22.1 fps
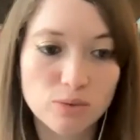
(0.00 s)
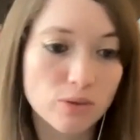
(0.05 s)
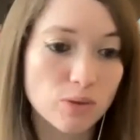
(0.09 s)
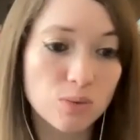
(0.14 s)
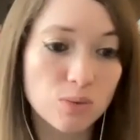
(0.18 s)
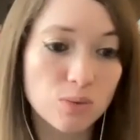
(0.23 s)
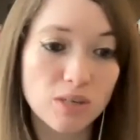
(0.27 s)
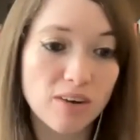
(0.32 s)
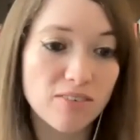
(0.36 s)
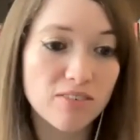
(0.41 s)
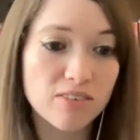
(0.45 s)
So
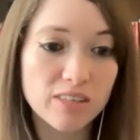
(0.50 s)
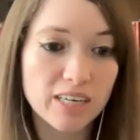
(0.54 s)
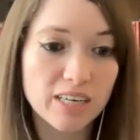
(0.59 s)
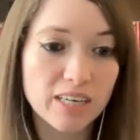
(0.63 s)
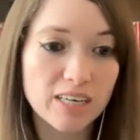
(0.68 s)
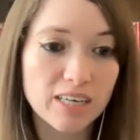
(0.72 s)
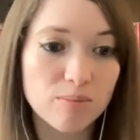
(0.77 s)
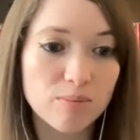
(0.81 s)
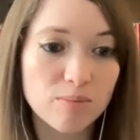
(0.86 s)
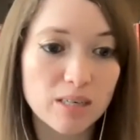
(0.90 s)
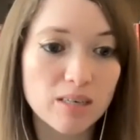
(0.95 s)
whenever they
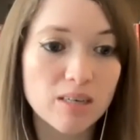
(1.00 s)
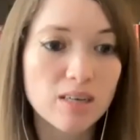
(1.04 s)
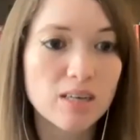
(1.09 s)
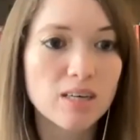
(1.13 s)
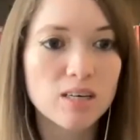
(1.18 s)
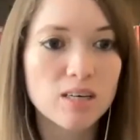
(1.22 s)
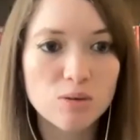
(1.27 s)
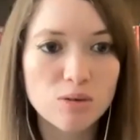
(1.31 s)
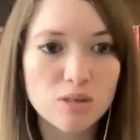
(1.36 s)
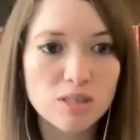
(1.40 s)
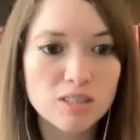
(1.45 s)
give me
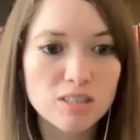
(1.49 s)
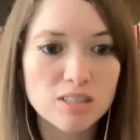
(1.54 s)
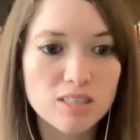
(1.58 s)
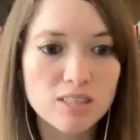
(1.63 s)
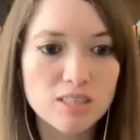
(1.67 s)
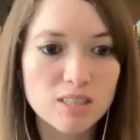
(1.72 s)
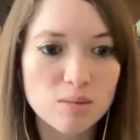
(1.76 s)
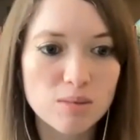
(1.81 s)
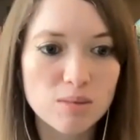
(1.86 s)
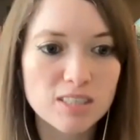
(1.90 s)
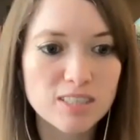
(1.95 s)

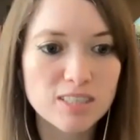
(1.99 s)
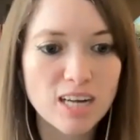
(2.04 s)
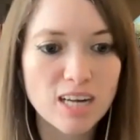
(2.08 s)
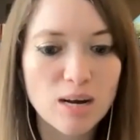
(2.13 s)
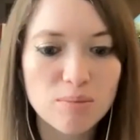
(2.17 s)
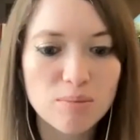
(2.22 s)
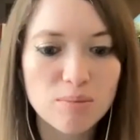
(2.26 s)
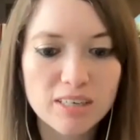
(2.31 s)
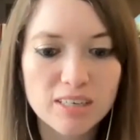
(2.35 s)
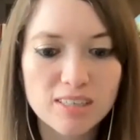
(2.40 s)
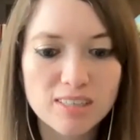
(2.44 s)
criticism, it's not
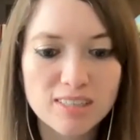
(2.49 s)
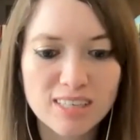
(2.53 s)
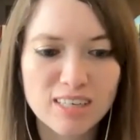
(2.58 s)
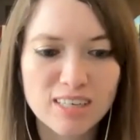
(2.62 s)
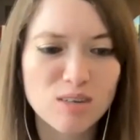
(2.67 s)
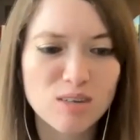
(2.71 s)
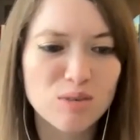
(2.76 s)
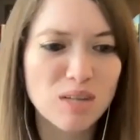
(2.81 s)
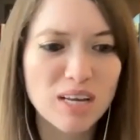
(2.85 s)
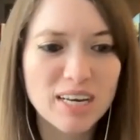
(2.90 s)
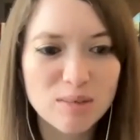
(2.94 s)
because they
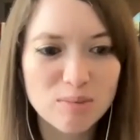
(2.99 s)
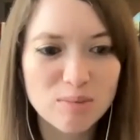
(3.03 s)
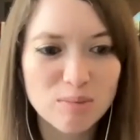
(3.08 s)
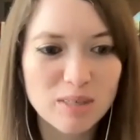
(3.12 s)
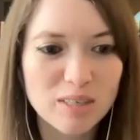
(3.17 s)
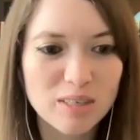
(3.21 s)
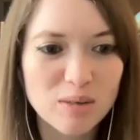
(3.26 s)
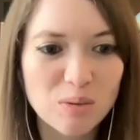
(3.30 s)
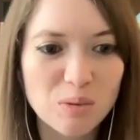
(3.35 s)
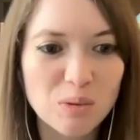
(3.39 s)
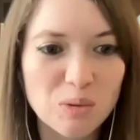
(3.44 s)
don't like
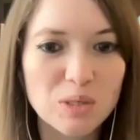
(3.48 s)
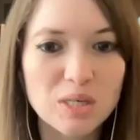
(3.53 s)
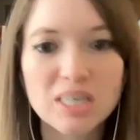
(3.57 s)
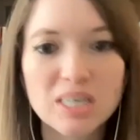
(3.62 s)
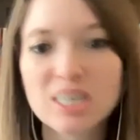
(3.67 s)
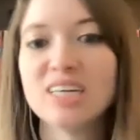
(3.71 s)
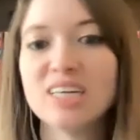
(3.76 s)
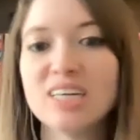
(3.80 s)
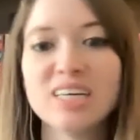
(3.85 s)
me or